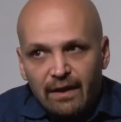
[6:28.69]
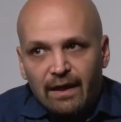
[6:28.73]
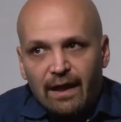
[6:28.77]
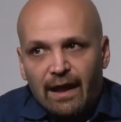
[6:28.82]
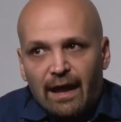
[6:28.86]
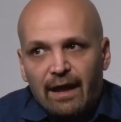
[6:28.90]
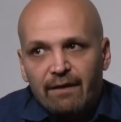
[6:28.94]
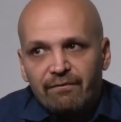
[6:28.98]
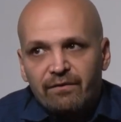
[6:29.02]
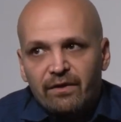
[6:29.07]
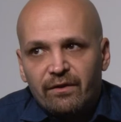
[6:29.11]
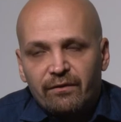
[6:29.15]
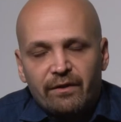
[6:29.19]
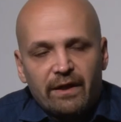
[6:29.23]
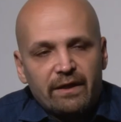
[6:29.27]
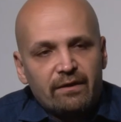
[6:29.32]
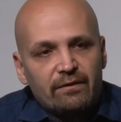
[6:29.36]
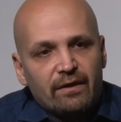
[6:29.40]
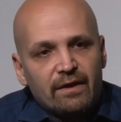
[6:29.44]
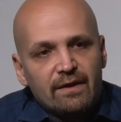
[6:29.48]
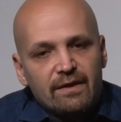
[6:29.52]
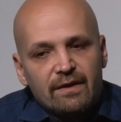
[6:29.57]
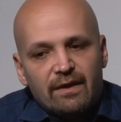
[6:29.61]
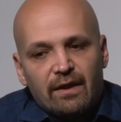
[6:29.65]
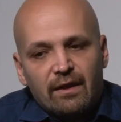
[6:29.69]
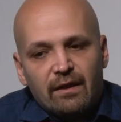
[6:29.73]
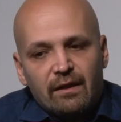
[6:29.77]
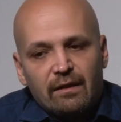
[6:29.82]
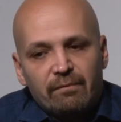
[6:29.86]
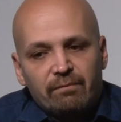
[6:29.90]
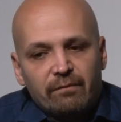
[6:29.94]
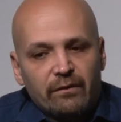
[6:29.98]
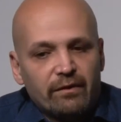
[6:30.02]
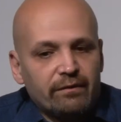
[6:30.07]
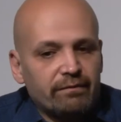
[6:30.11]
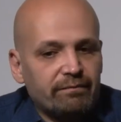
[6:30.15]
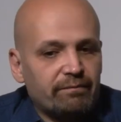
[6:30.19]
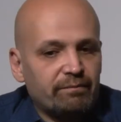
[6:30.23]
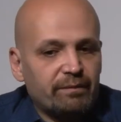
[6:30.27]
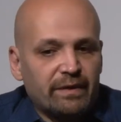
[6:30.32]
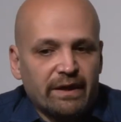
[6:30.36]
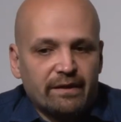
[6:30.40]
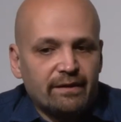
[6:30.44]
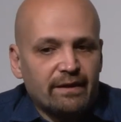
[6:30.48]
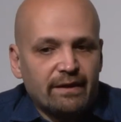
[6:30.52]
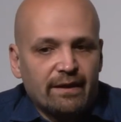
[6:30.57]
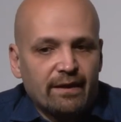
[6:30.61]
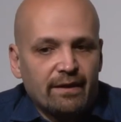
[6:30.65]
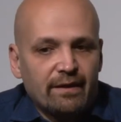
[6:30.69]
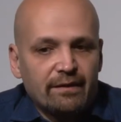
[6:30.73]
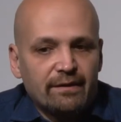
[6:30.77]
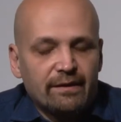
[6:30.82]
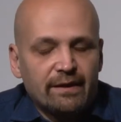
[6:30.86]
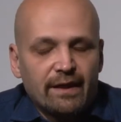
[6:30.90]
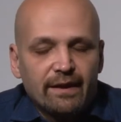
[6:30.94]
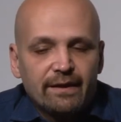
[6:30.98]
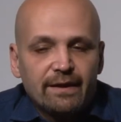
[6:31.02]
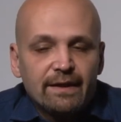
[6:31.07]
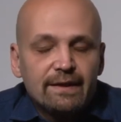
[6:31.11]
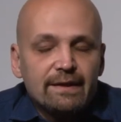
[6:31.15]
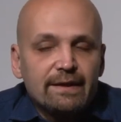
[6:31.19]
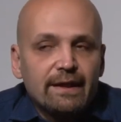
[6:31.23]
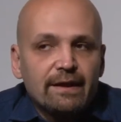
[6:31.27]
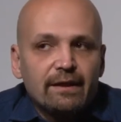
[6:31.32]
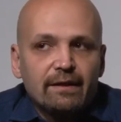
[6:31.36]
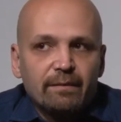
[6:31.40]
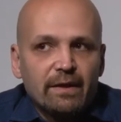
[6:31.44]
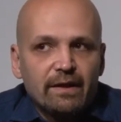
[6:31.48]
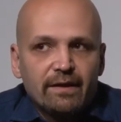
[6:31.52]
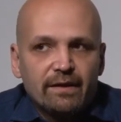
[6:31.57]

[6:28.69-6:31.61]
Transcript: have the right to asylum of being deni denied asylum,